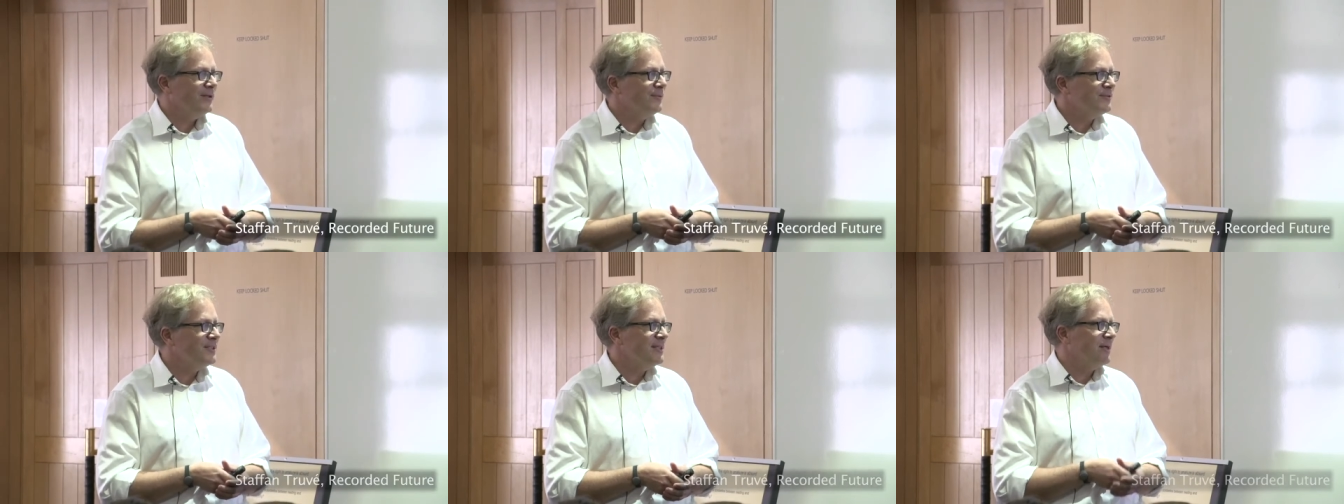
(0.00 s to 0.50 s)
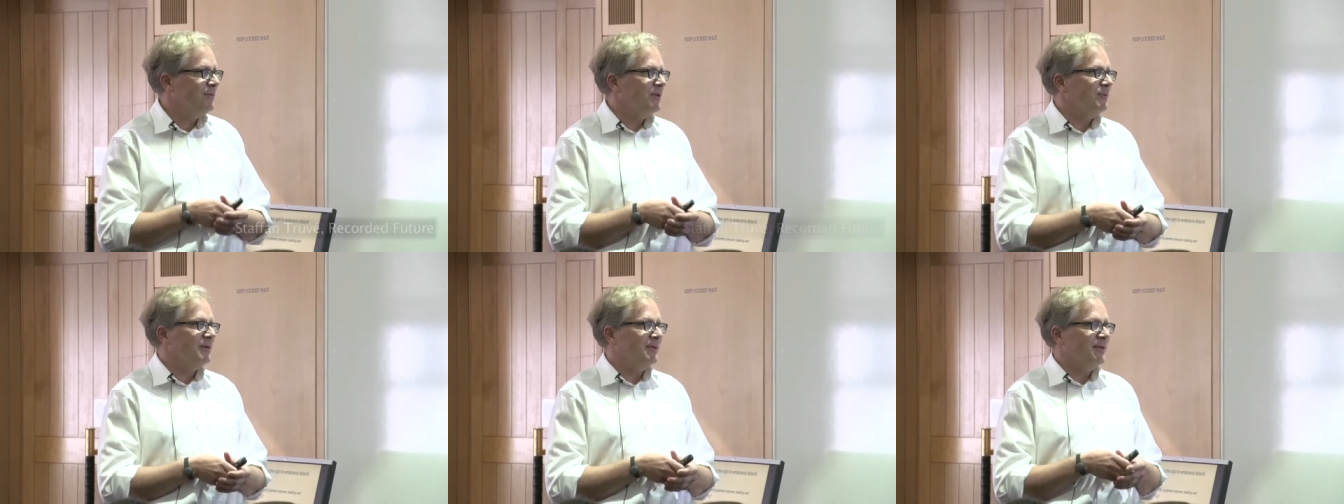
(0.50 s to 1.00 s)
I don't see how
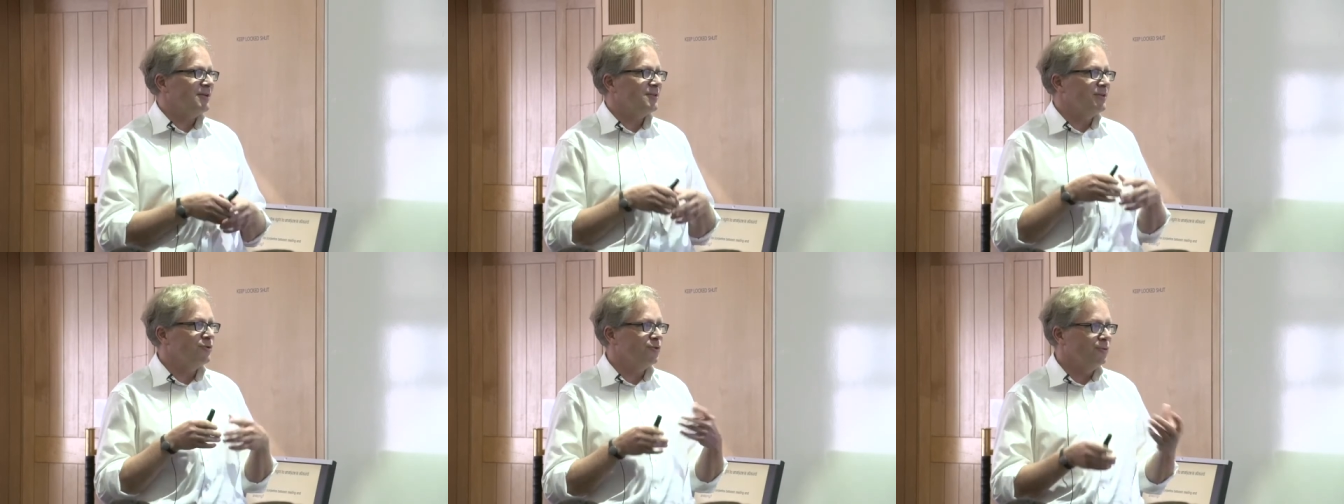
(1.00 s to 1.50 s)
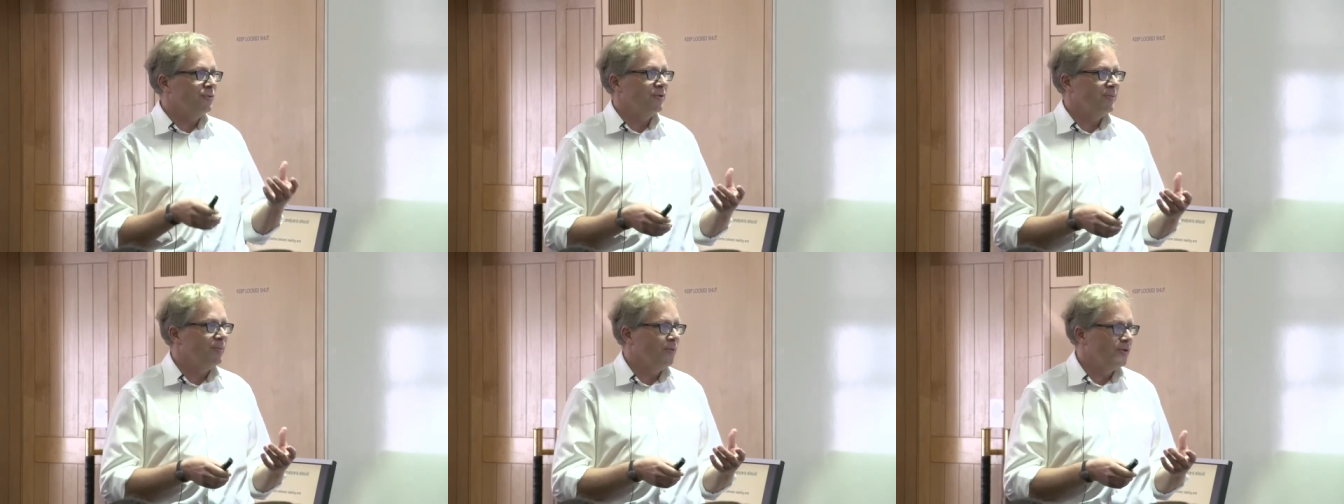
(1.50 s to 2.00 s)
anyone can actually
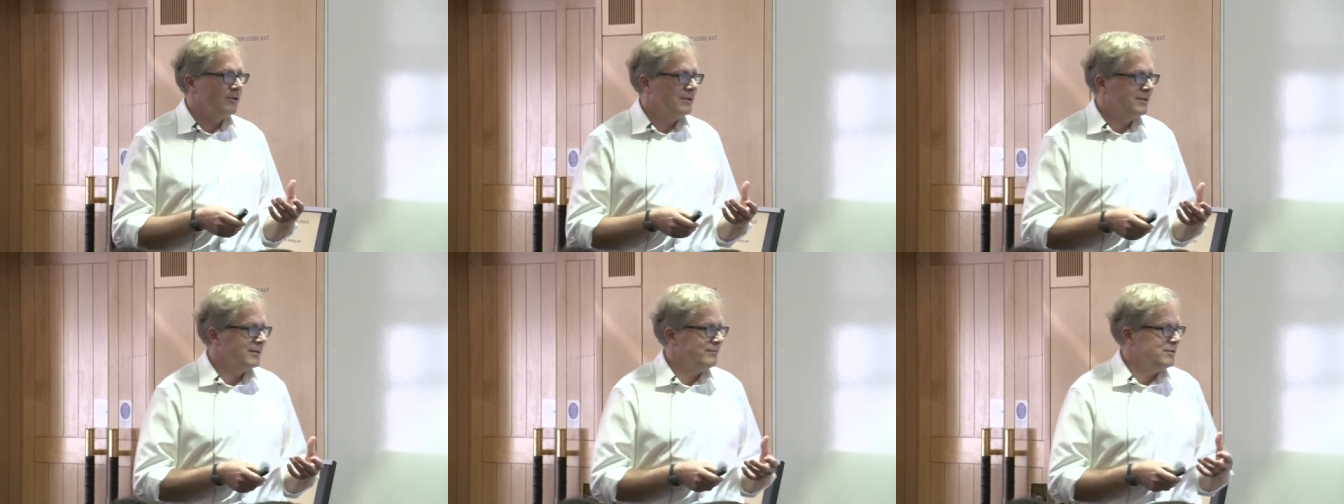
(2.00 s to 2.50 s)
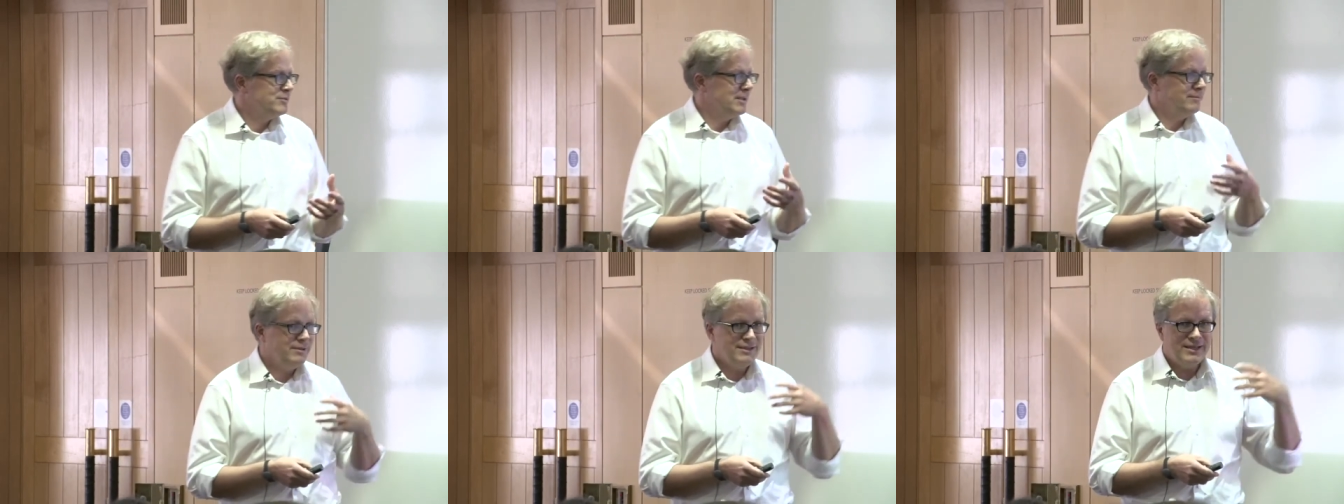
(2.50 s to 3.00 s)
draw a borderline
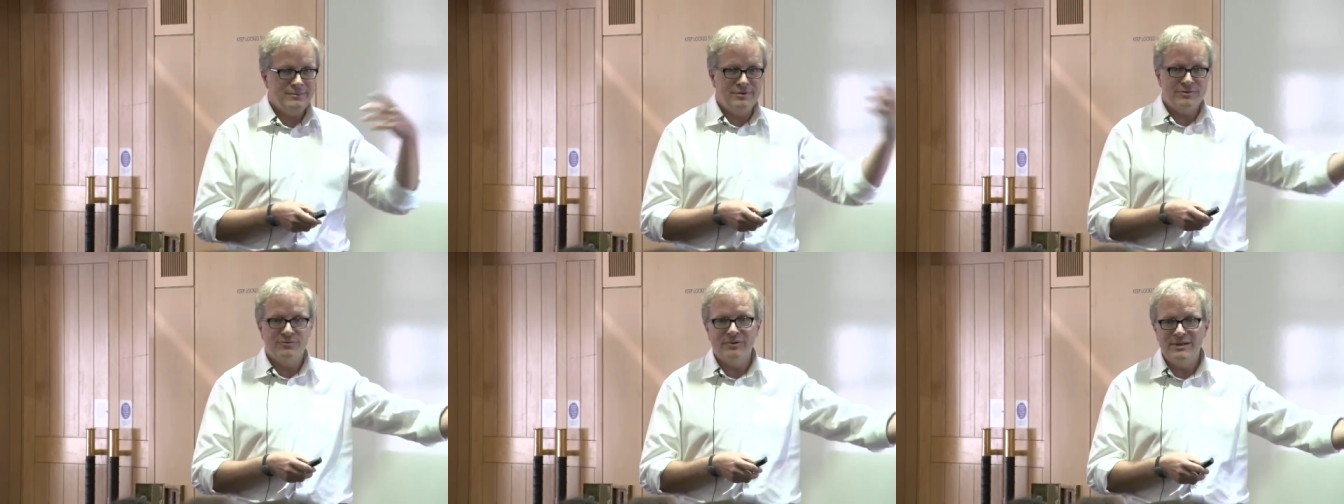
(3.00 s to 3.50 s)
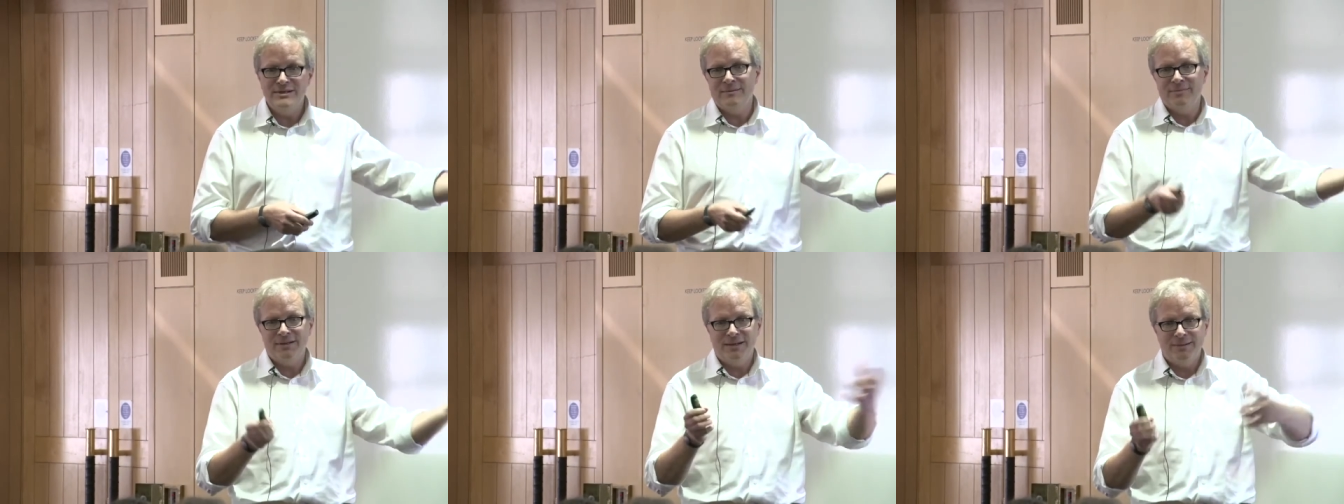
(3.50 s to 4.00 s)
between being able to read
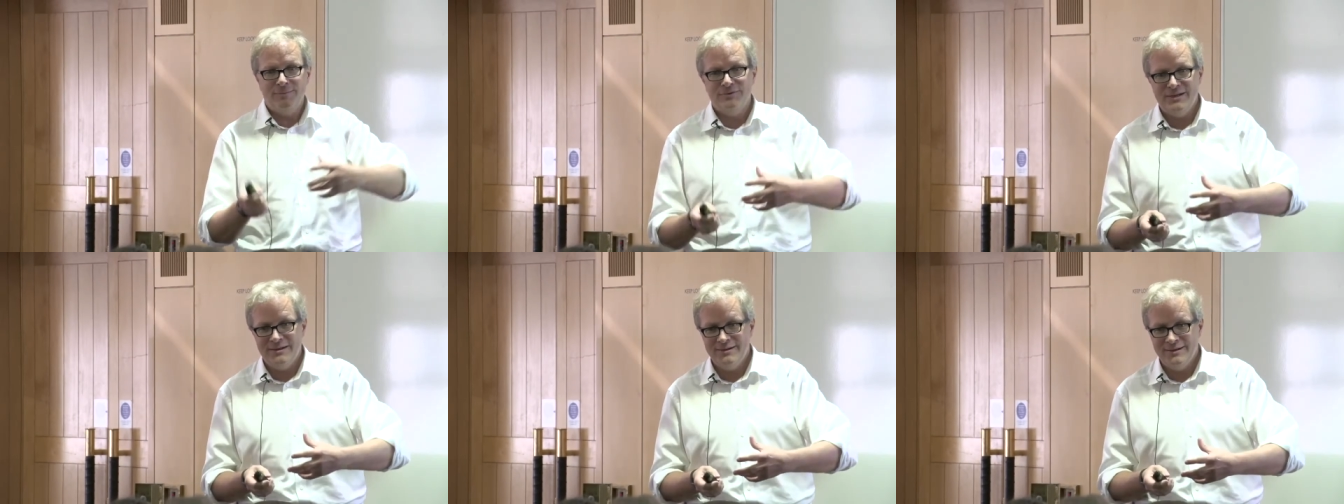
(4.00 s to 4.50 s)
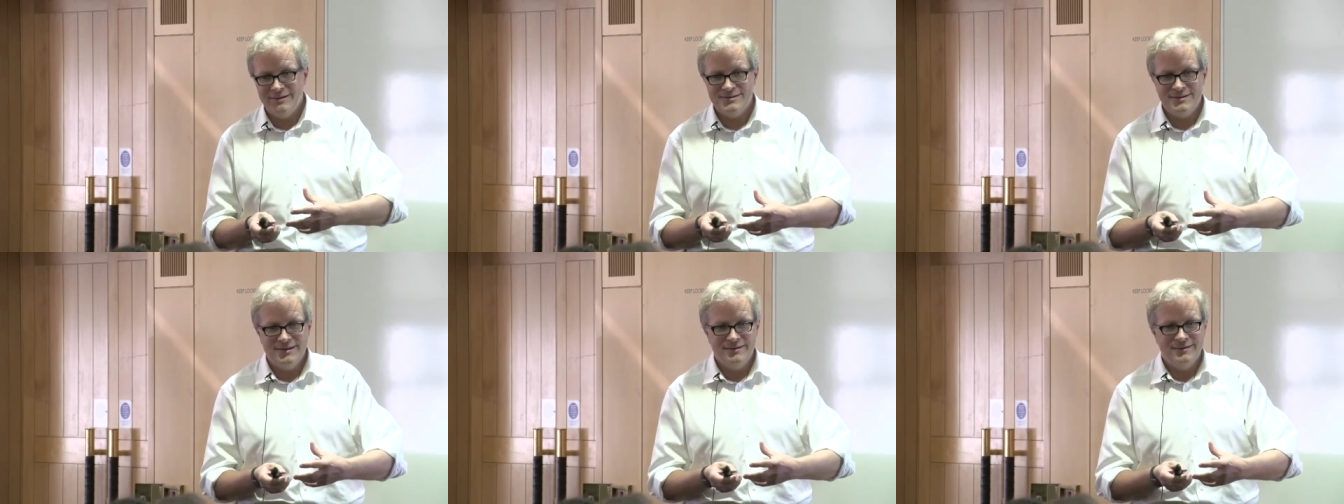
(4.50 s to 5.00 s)
and being able to
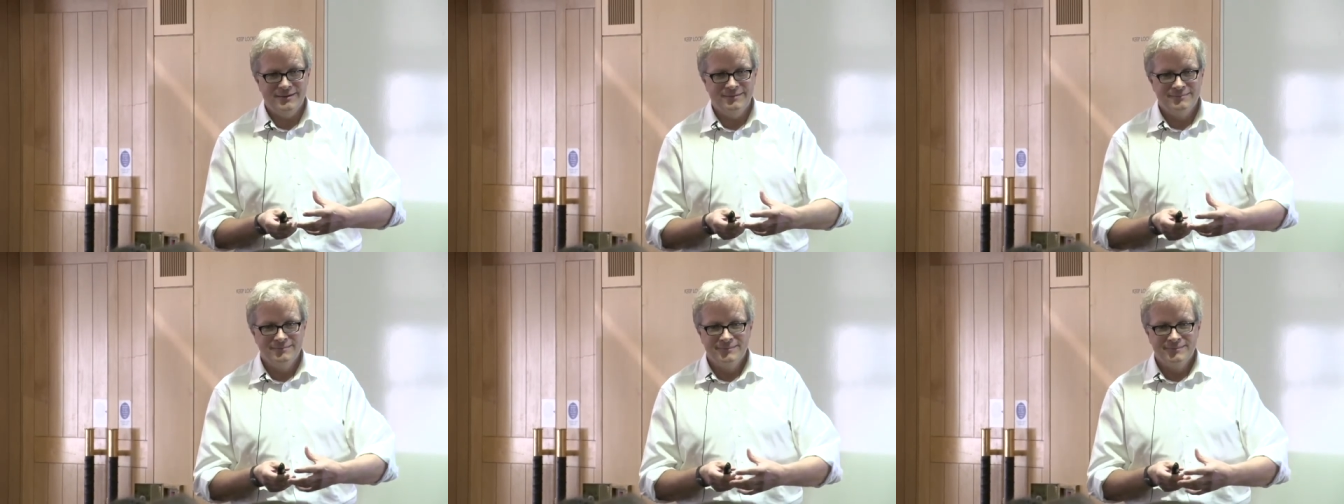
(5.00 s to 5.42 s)
analyze anything.